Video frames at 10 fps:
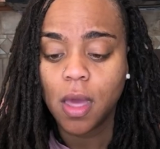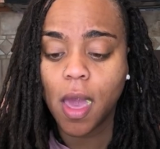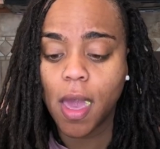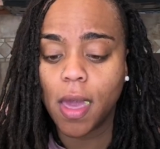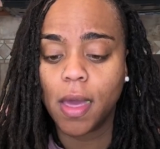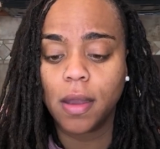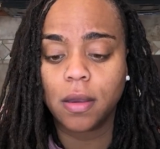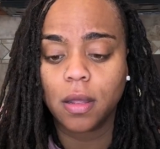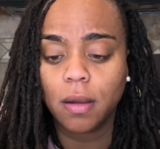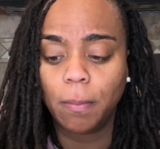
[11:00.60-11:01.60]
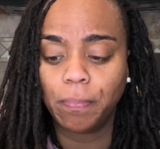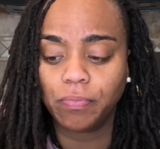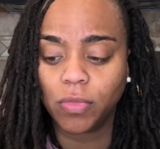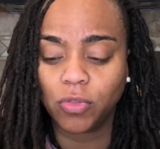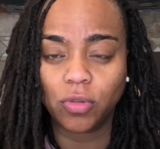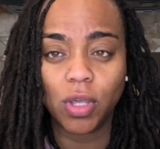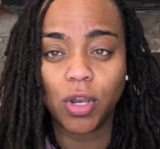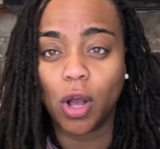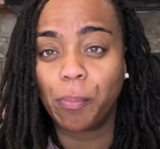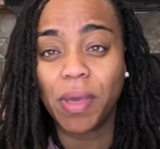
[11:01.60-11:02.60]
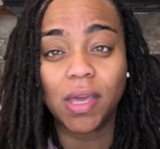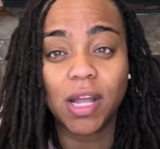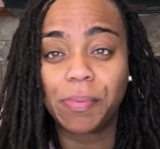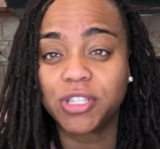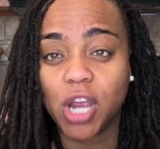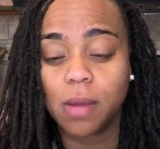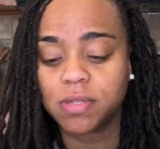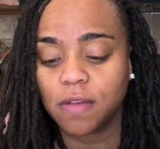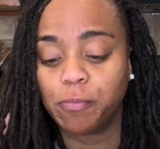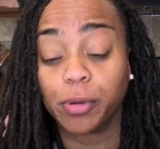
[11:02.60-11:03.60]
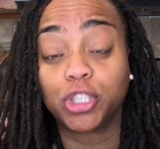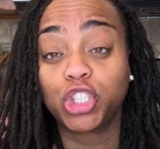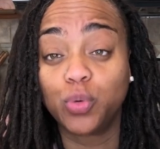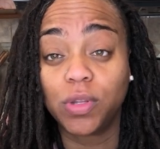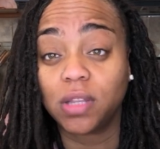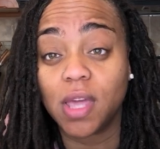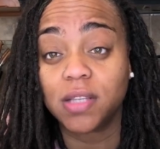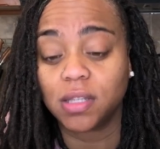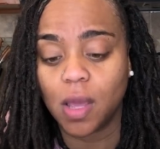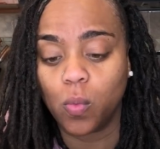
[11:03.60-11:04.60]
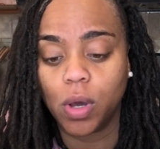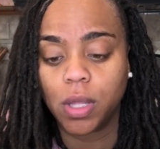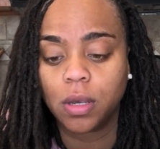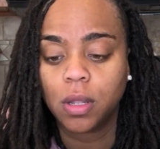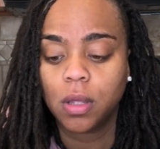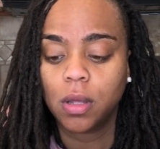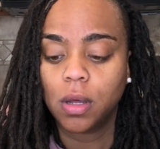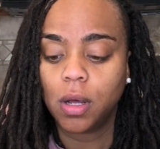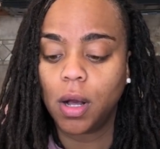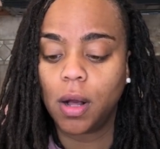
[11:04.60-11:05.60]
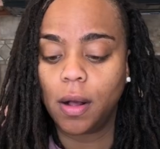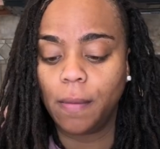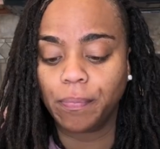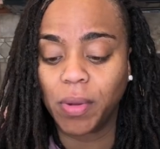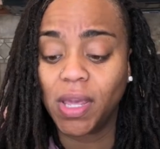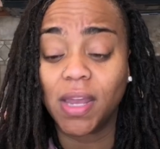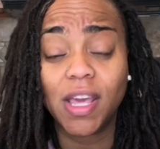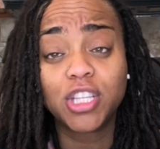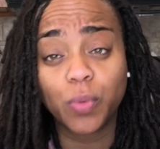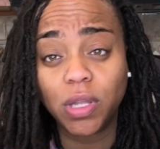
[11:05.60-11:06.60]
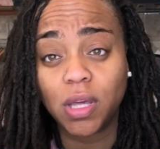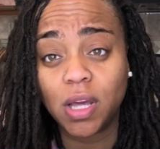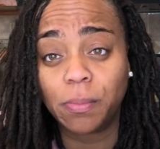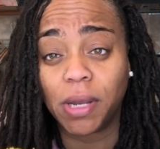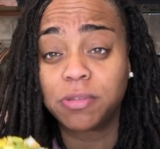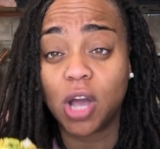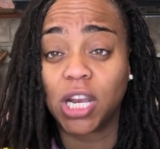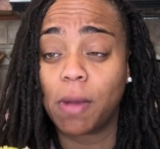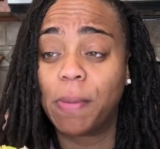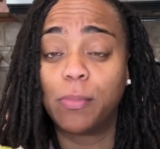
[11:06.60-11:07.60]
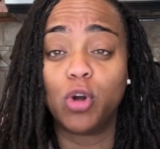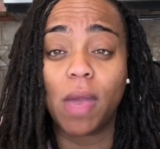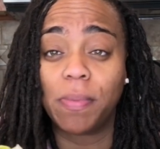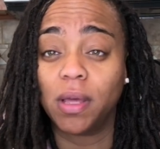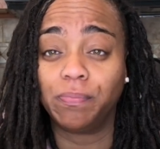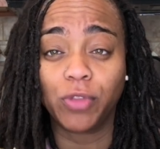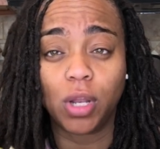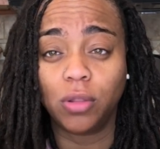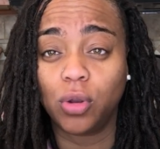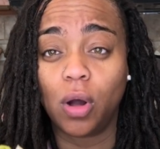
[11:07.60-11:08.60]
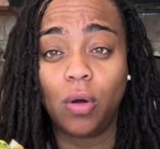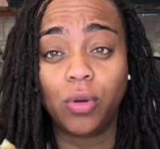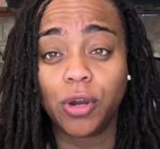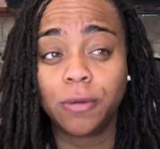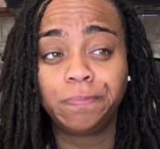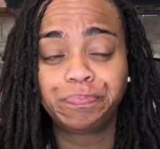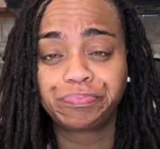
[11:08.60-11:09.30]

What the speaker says: and, pick it up in terms of pursuing the things that they want. But again, he's really young, but I'm talking about people who may be a little older